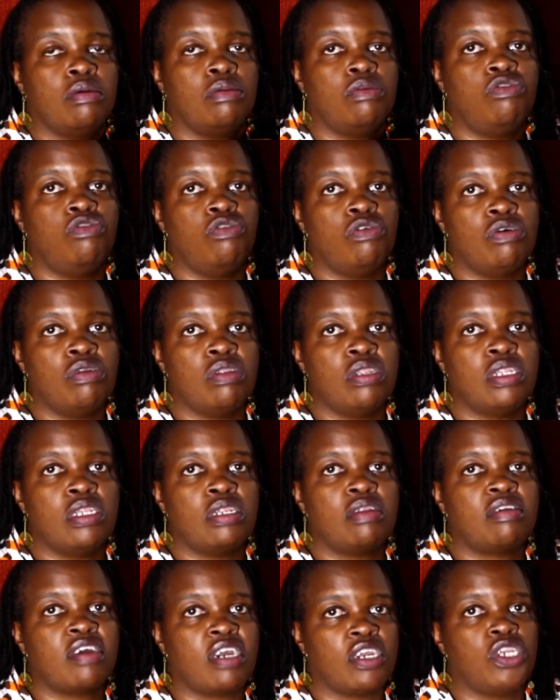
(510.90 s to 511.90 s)

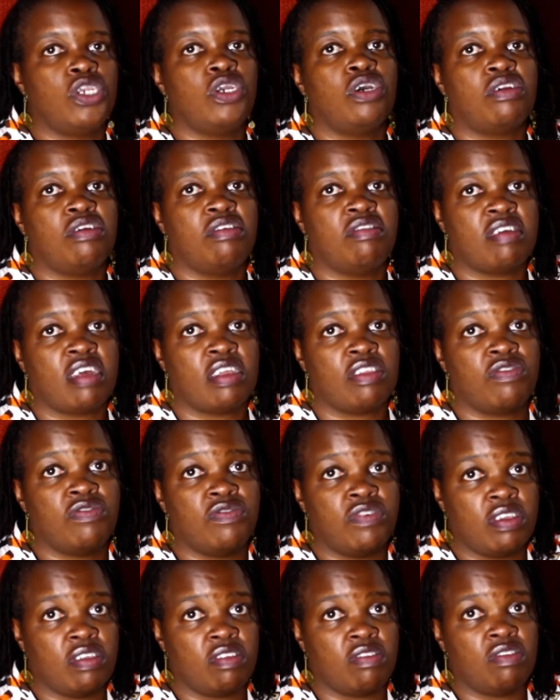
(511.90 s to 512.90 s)
don't rush your research
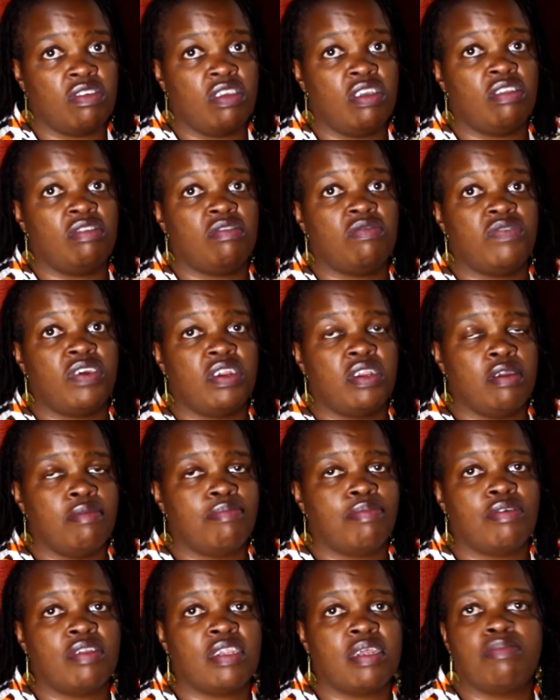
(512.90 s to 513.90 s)
phase. It's very
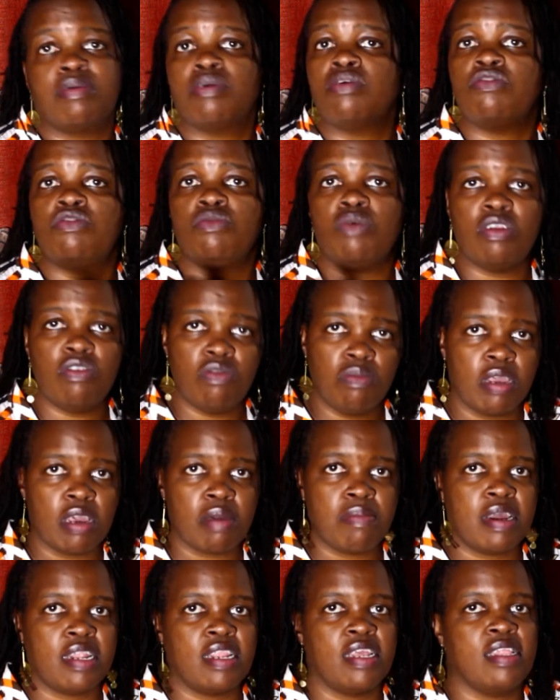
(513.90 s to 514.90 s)
important, because you want to
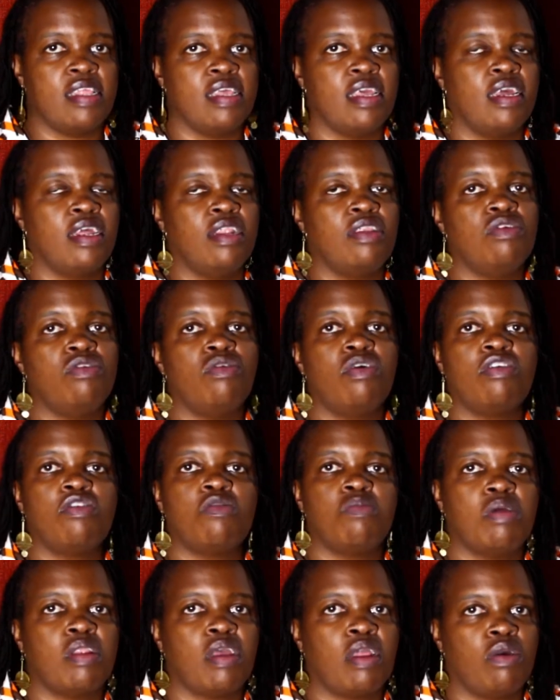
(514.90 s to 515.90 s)
make money in the end. You don't want
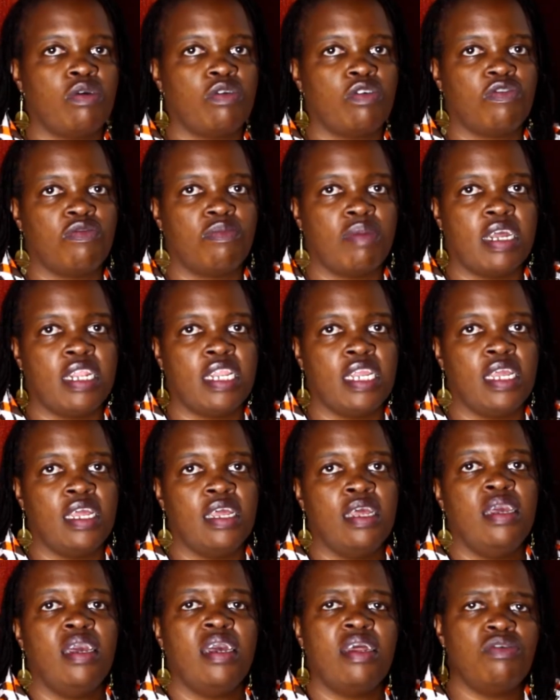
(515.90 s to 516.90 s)
to spend a lot of money,
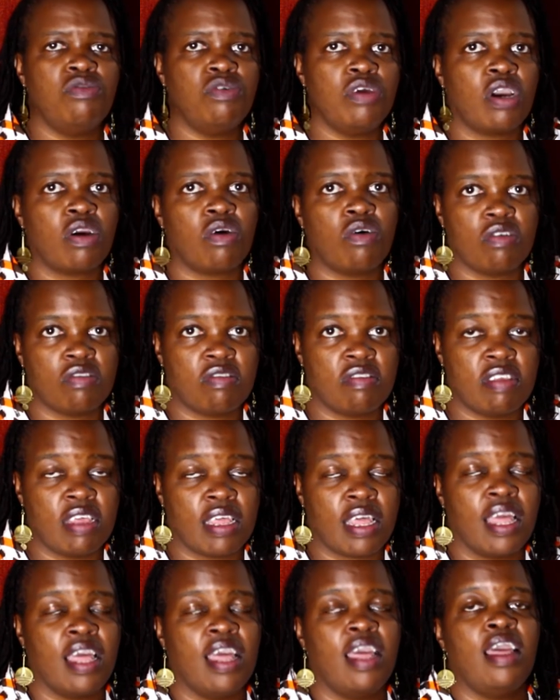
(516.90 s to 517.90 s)
and do your
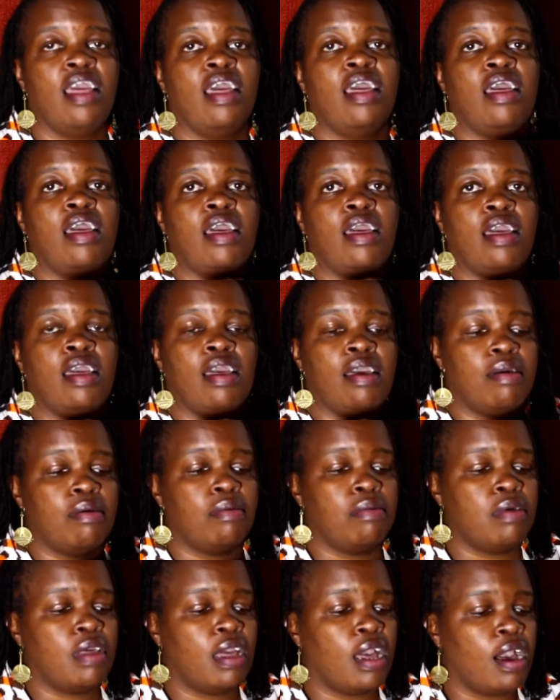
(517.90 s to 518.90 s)
costing.
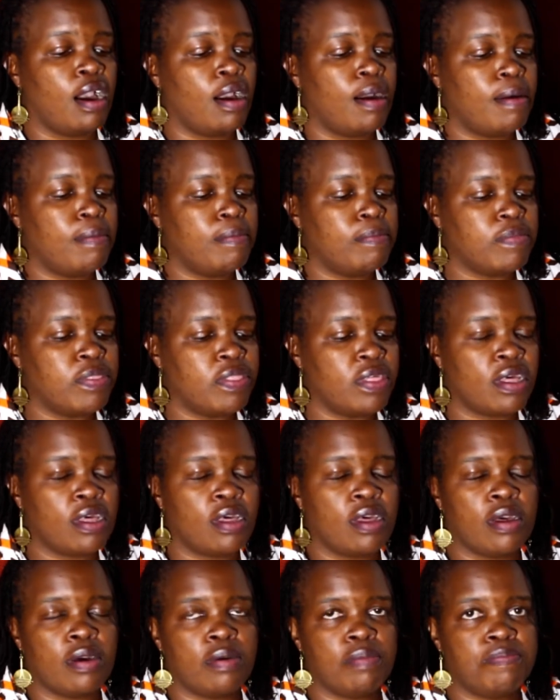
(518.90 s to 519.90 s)

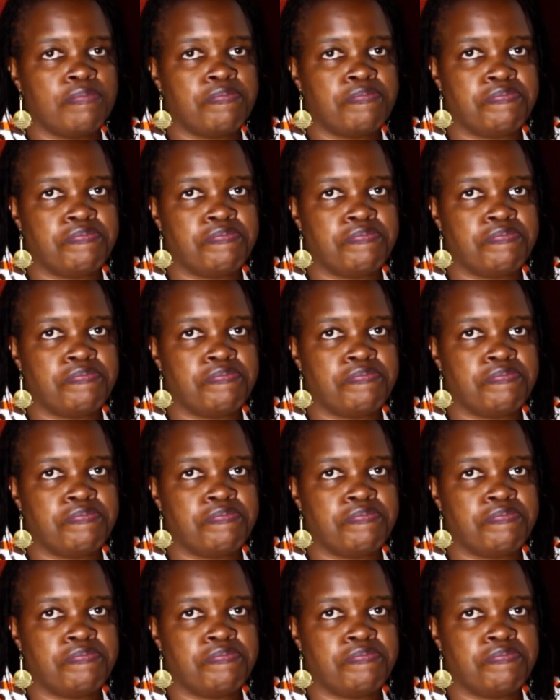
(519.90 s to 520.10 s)
The